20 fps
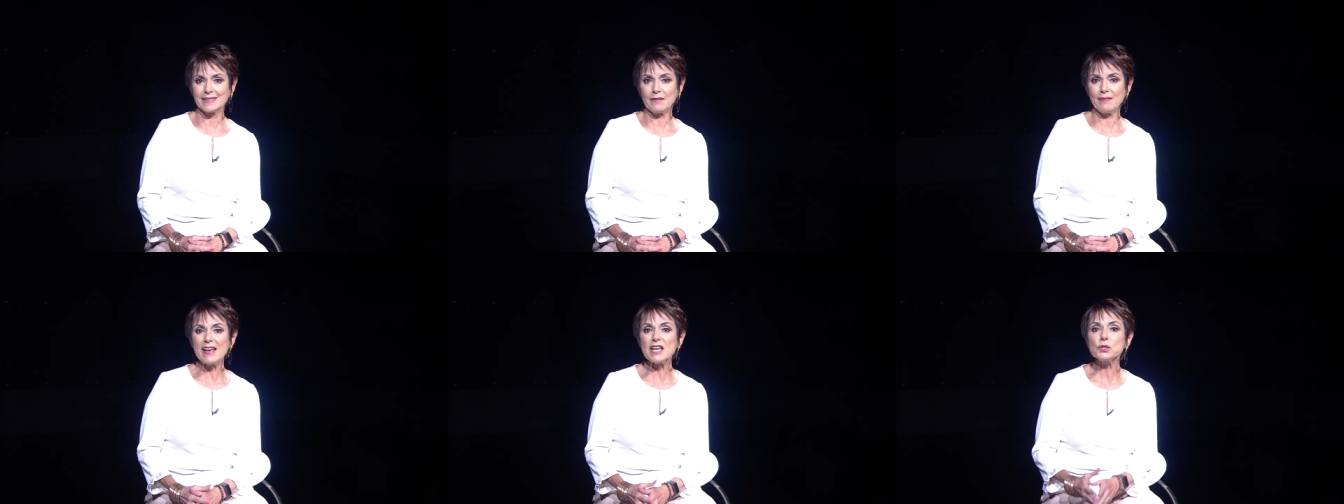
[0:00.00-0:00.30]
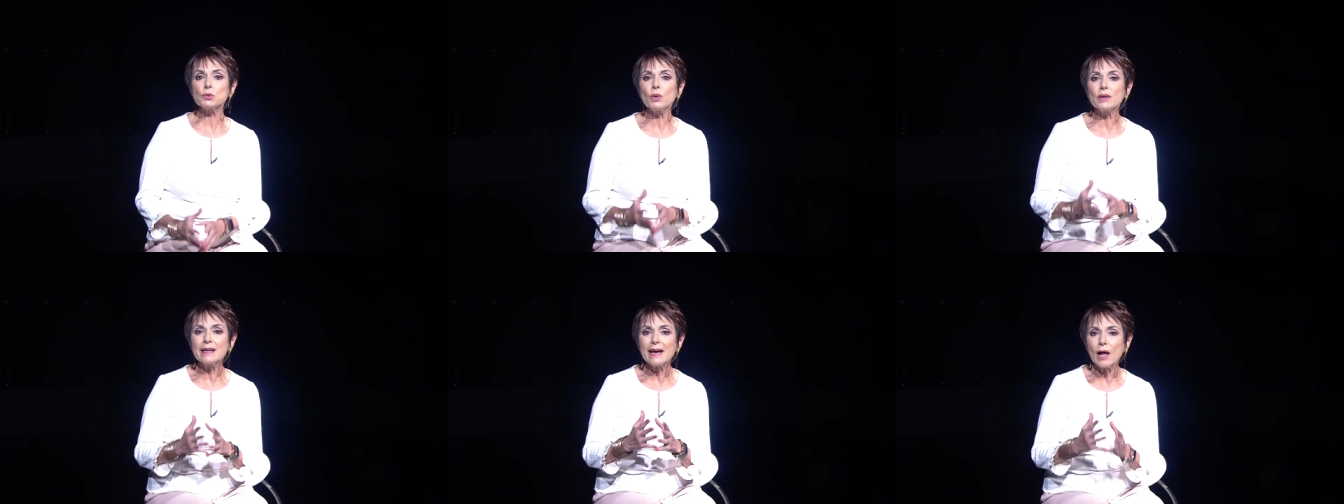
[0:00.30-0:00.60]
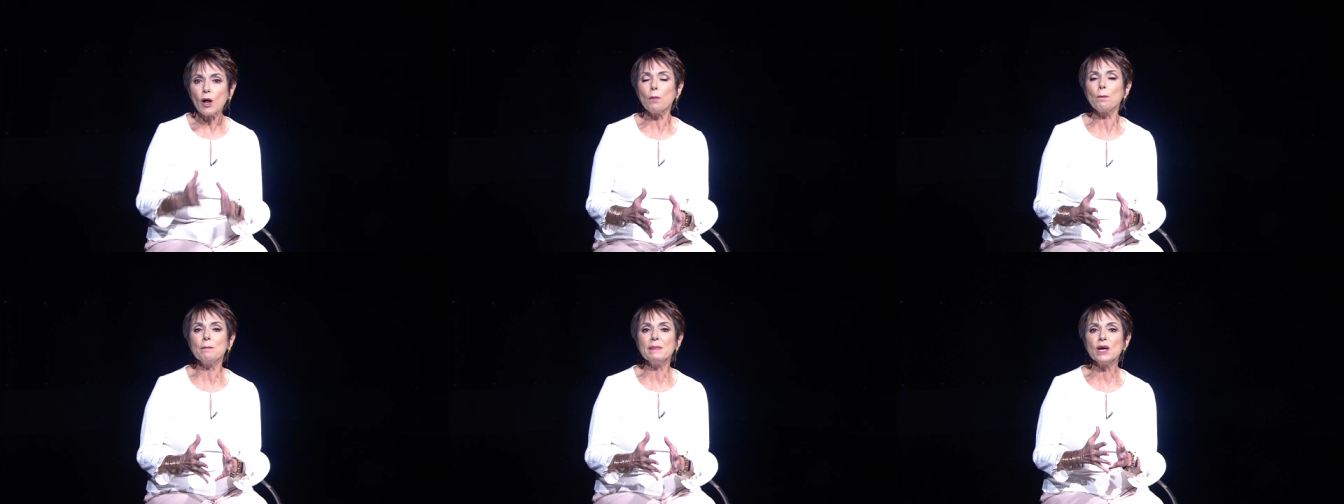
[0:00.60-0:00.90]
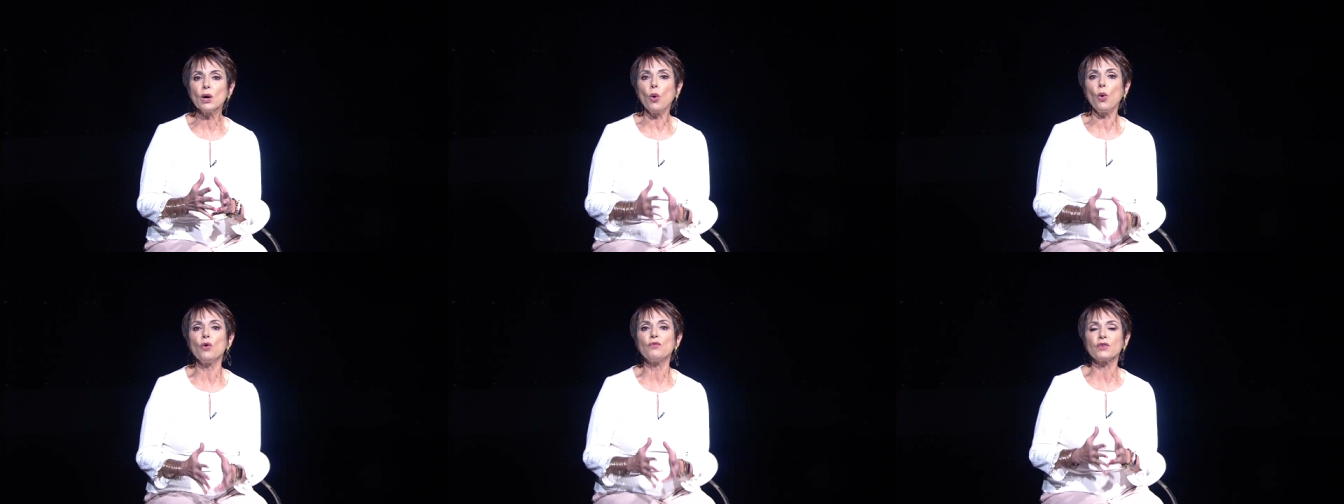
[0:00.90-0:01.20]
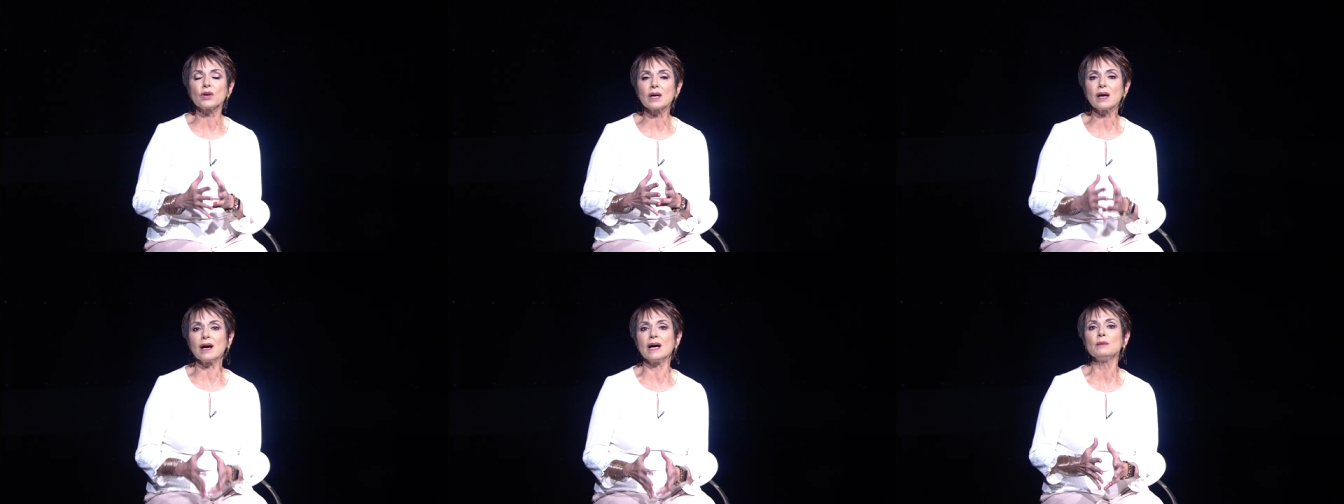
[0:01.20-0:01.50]
That's what helped me
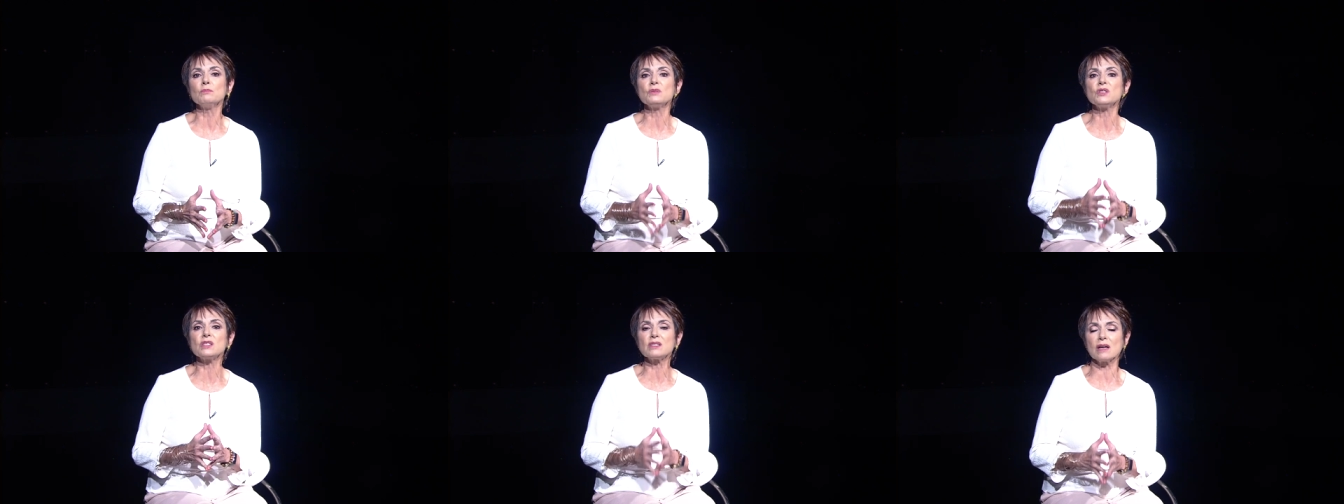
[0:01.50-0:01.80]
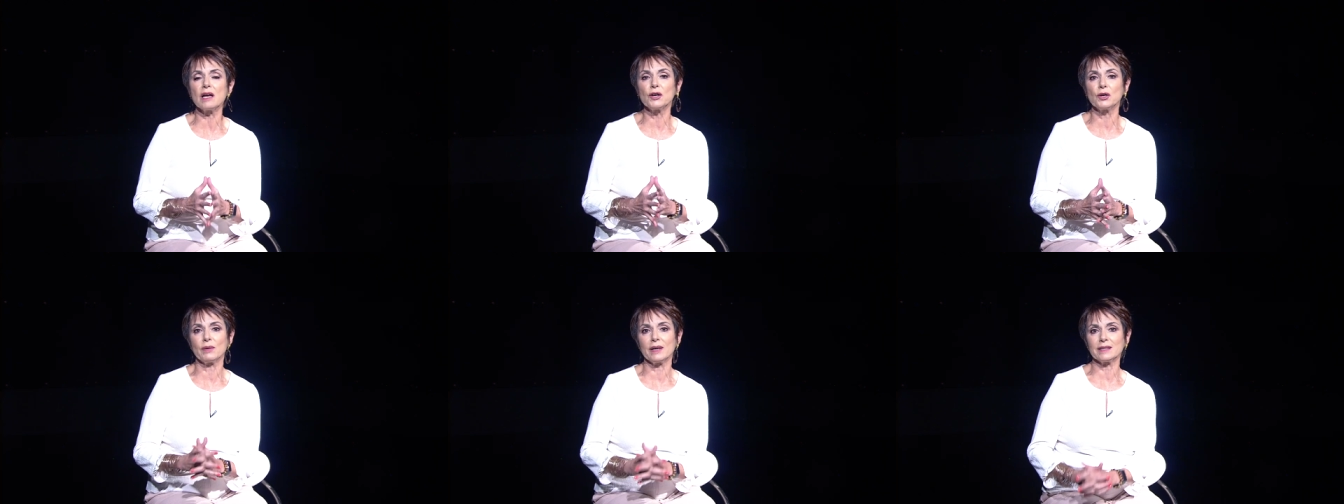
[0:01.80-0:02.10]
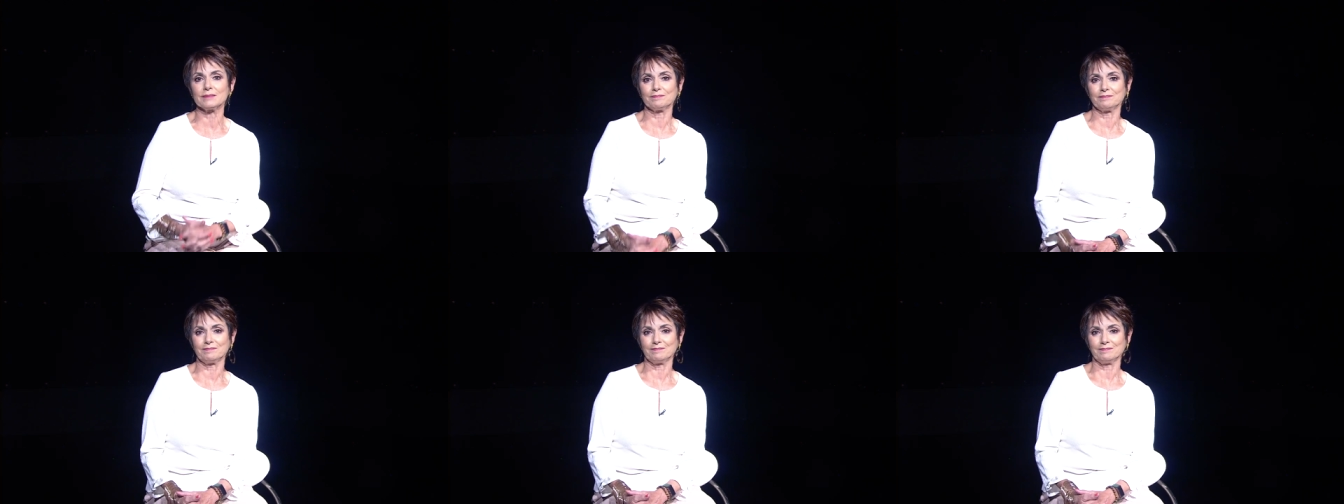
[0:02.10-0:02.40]
overcome stuttering.